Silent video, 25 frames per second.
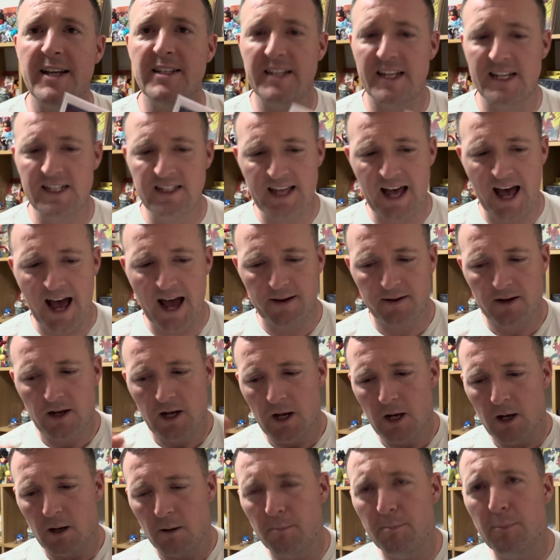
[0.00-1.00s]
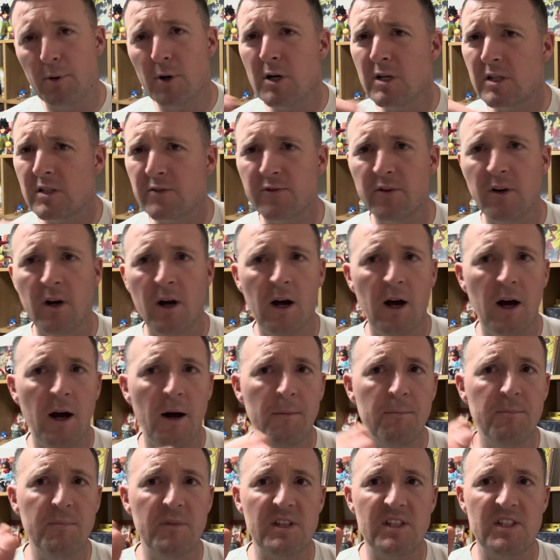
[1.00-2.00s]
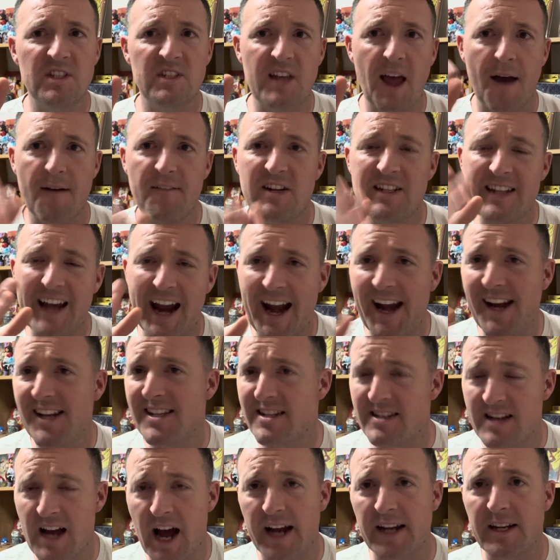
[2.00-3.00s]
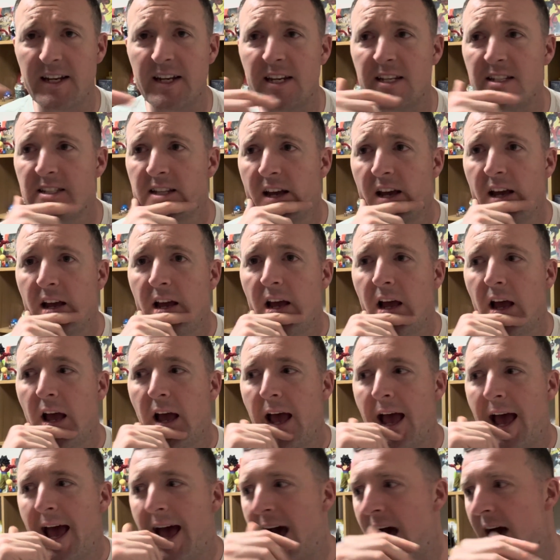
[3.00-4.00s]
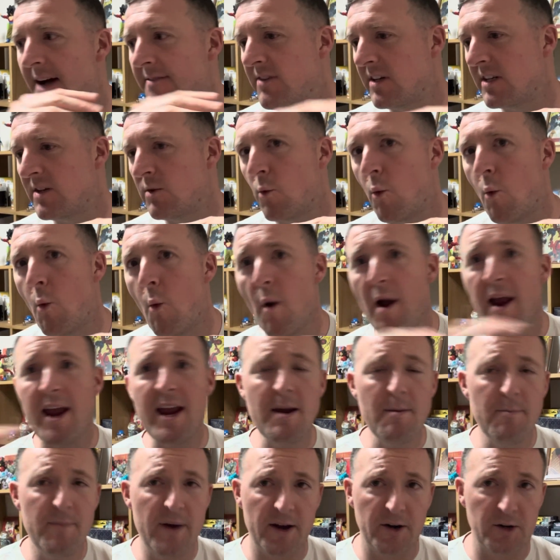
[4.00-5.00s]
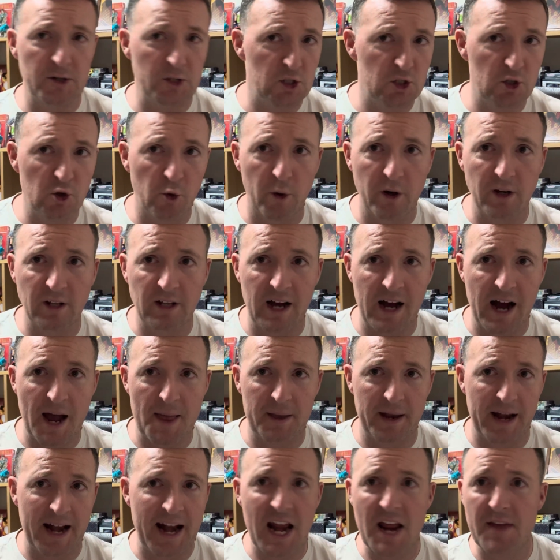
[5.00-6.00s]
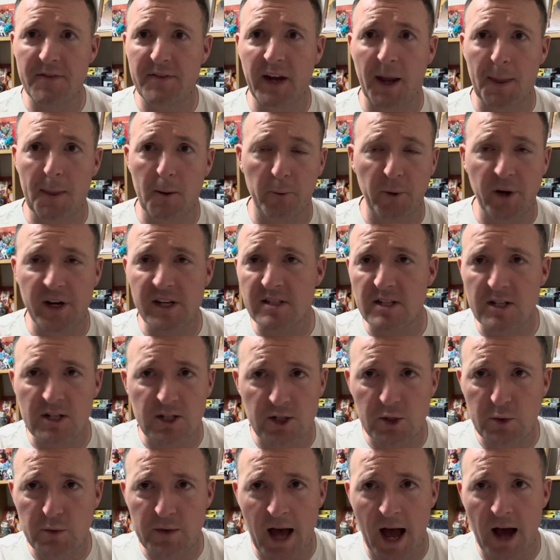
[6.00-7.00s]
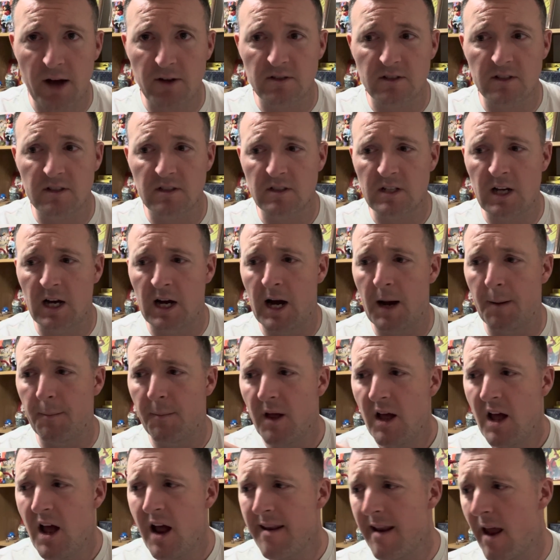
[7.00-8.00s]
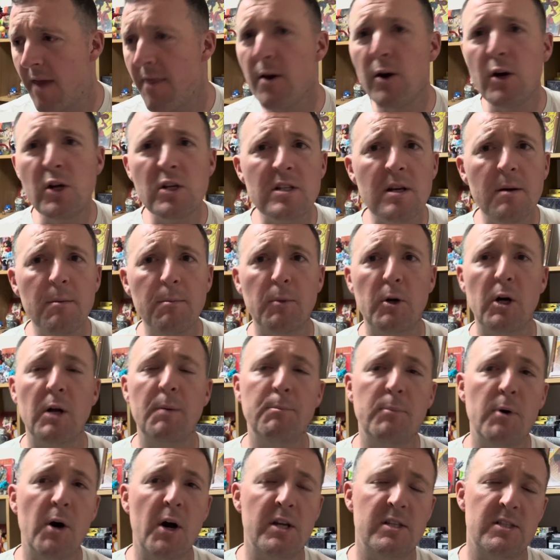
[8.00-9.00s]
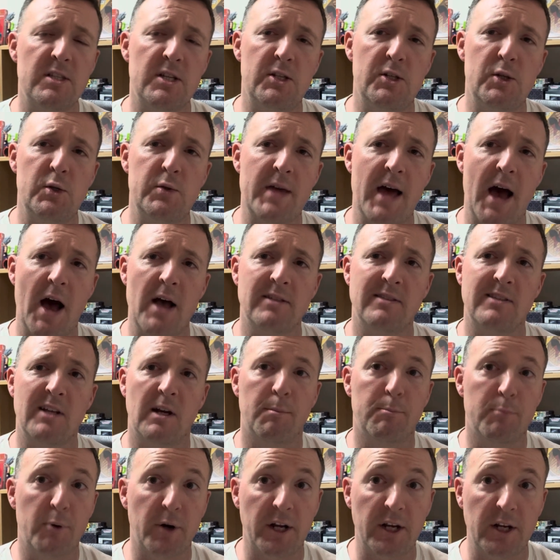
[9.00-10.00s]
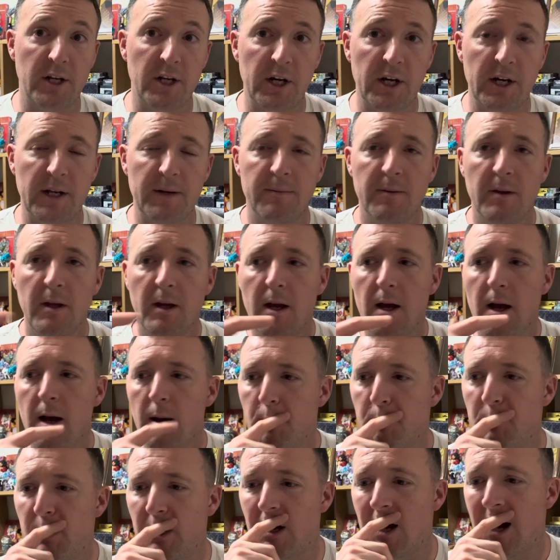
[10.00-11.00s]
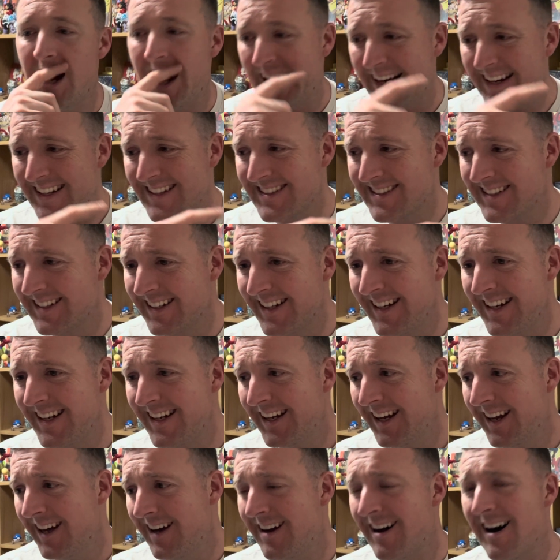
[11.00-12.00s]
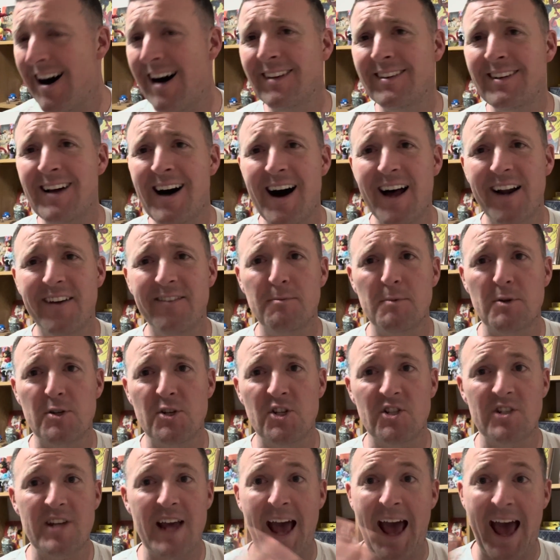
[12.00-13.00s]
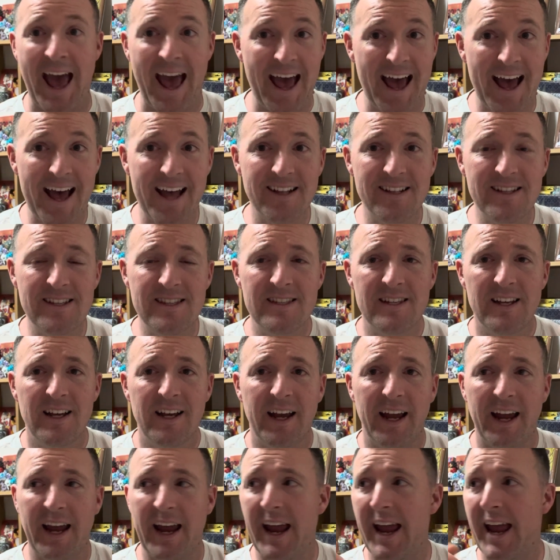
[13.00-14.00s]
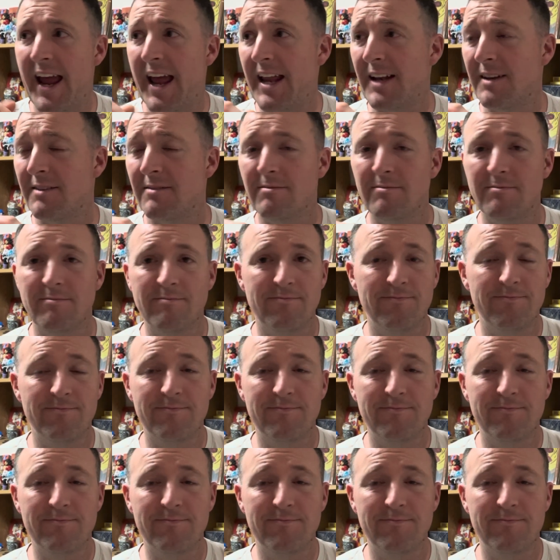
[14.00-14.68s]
is that books from the 70s, 80s, and 90s have a way better storyline than anything in the recent 2000s. Now, there are some good books in the 2000s that are pretty good. But honestly, a lot of them are just ads and